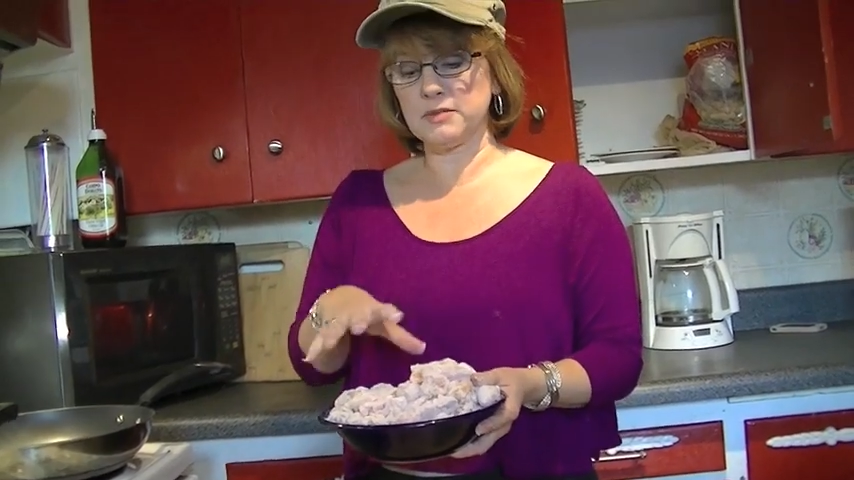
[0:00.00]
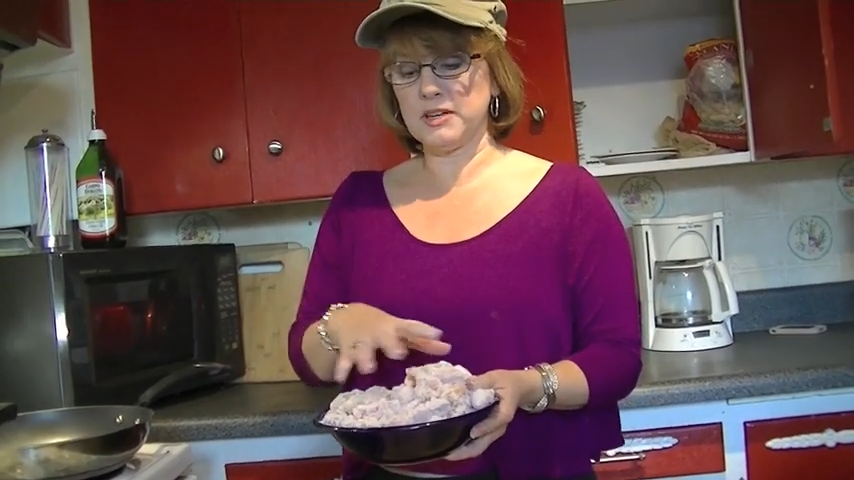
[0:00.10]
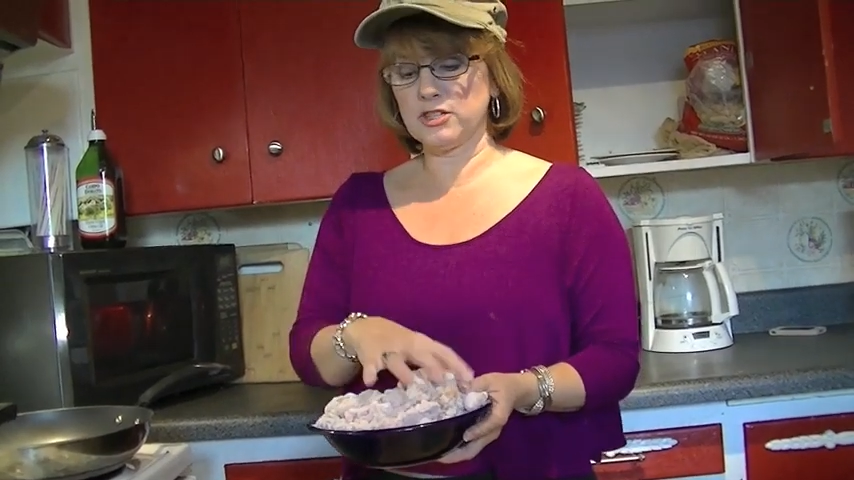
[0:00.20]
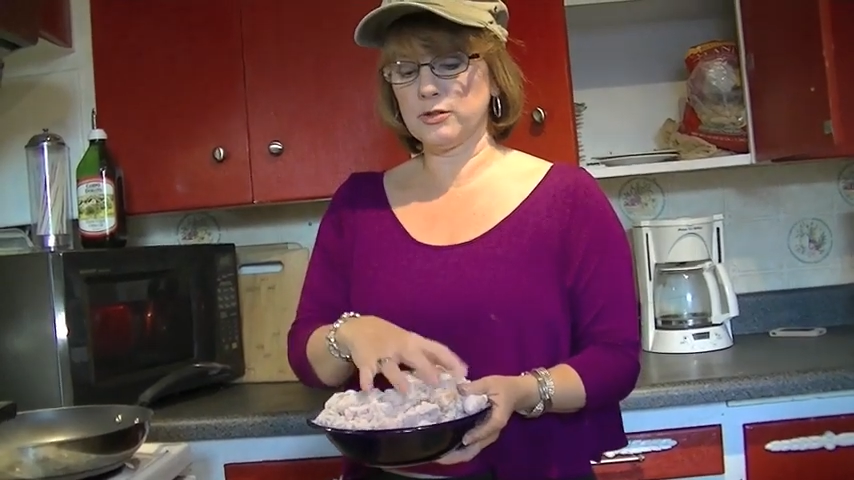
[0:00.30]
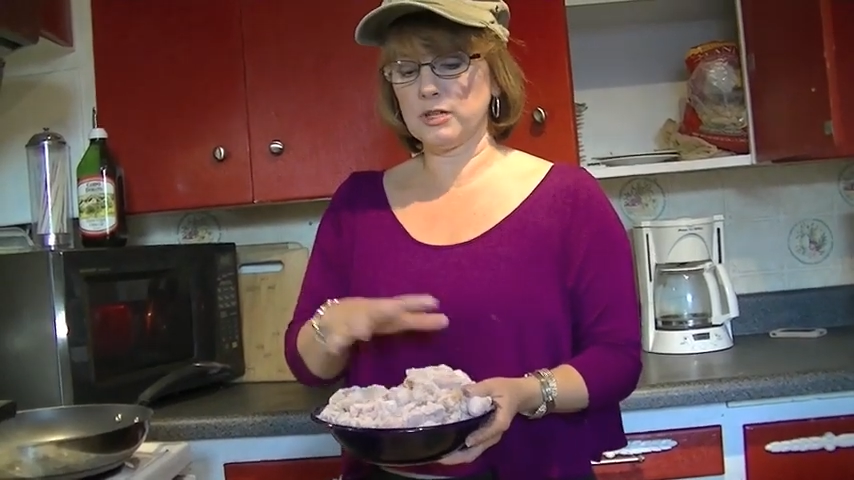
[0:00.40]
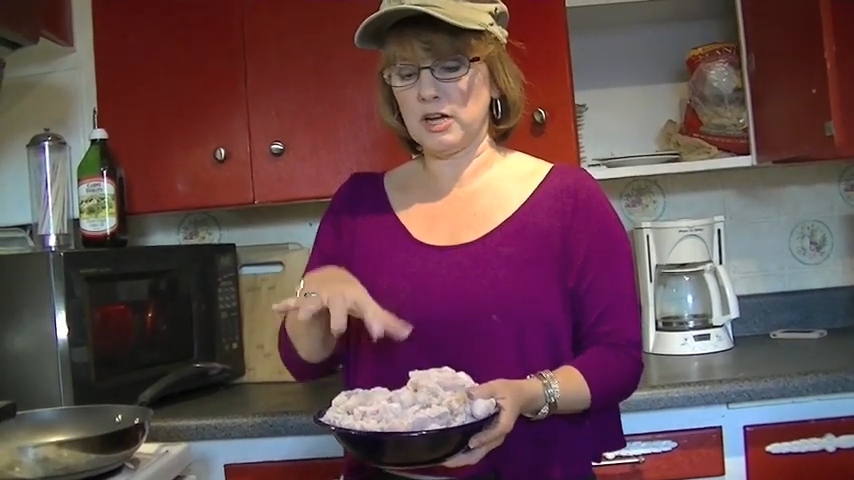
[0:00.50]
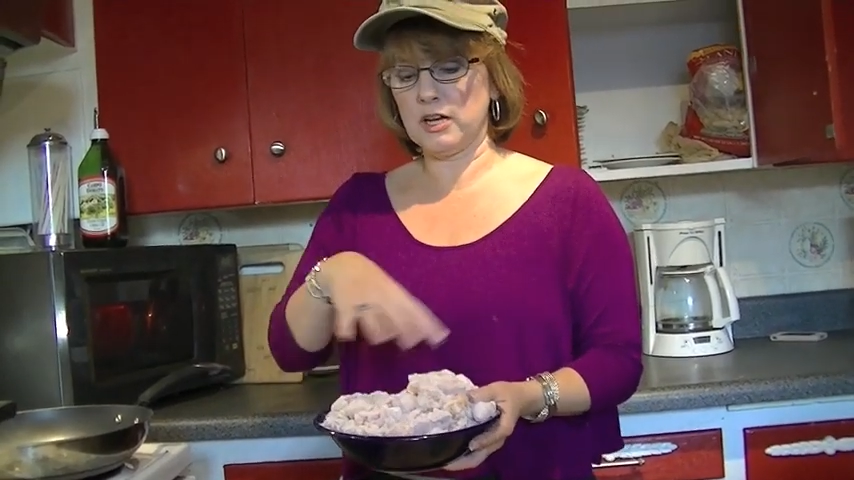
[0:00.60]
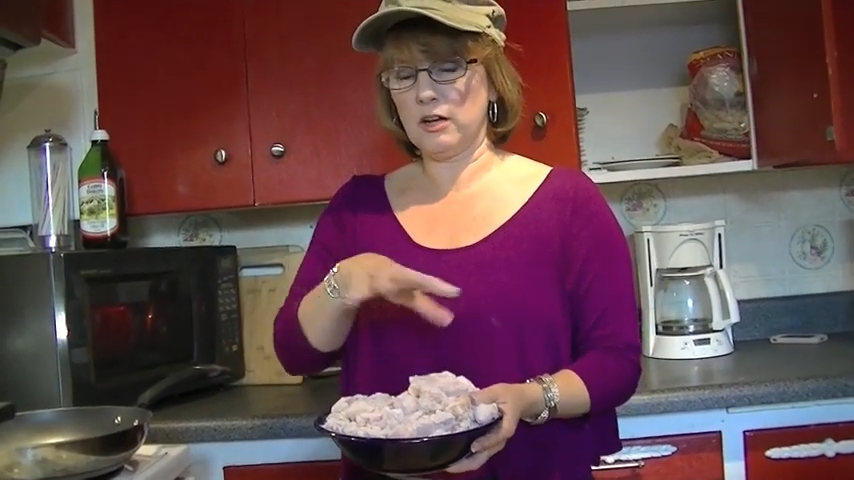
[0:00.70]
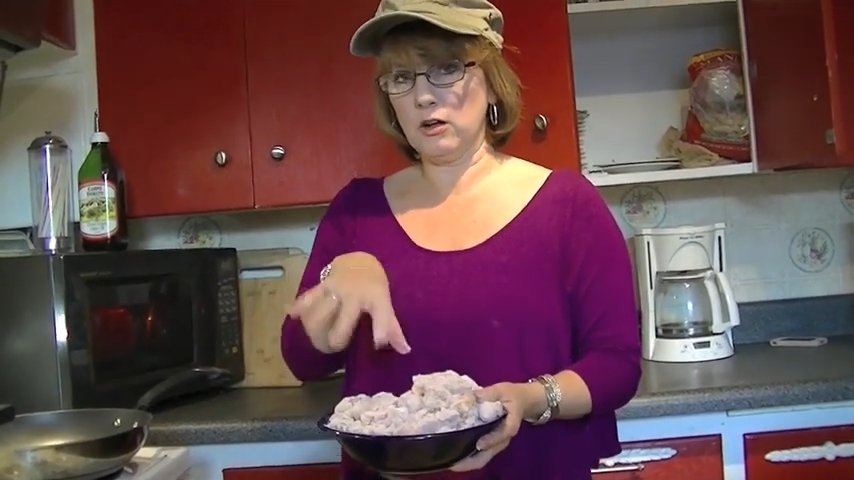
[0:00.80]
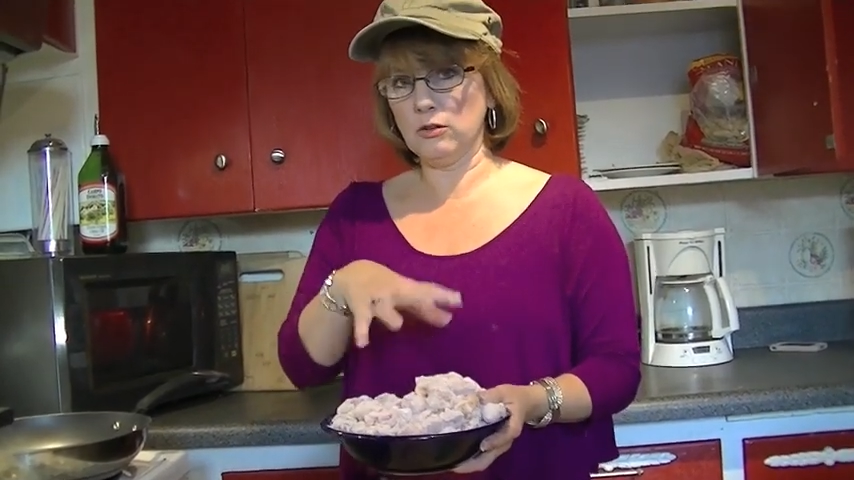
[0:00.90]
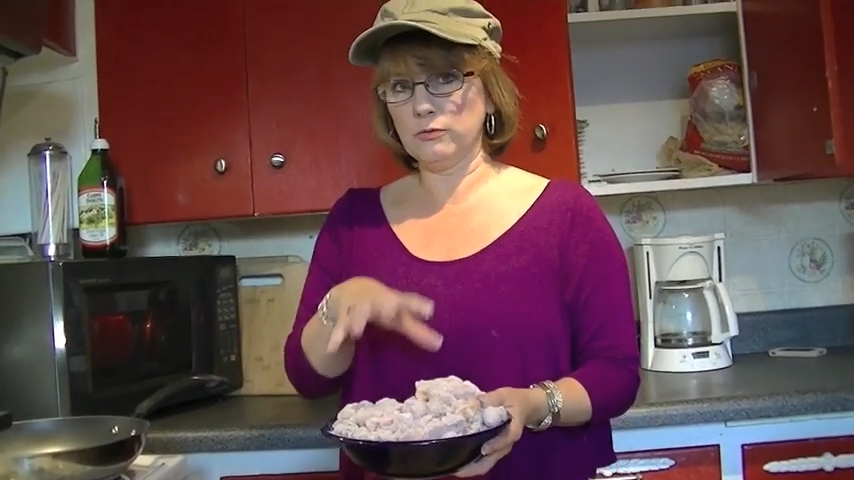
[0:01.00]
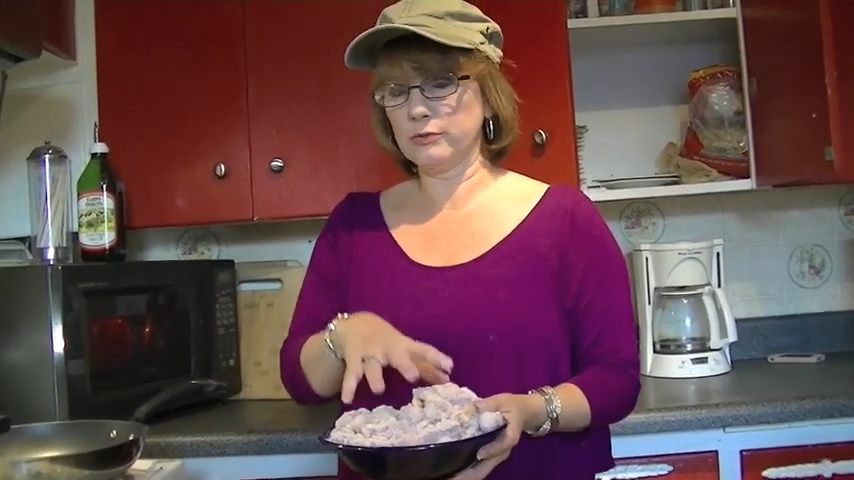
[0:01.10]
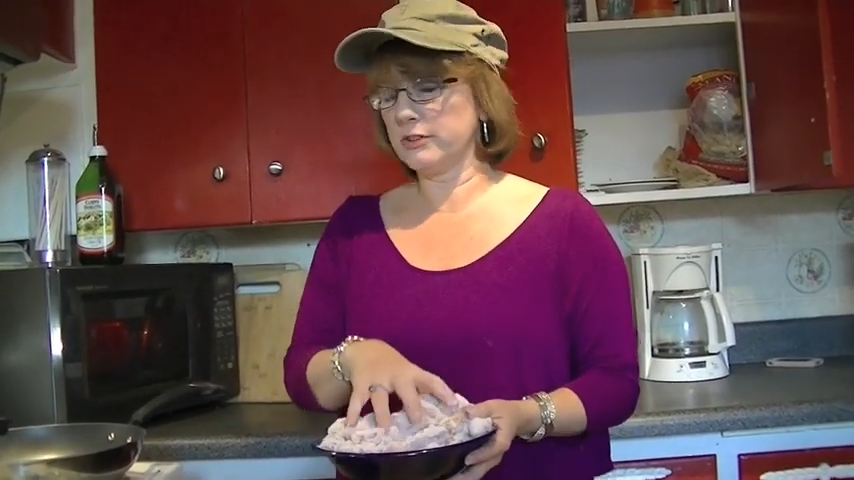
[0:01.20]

to make sure it got all over